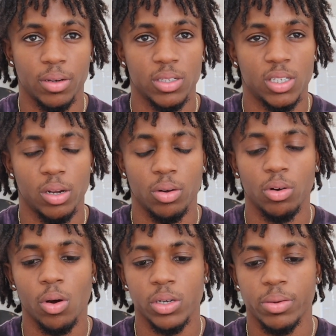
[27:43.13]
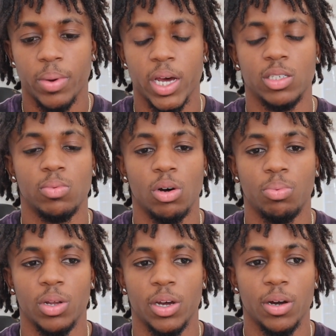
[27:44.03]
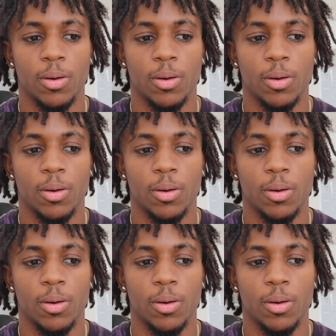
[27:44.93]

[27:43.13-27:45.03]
continue to grow as a basketball player,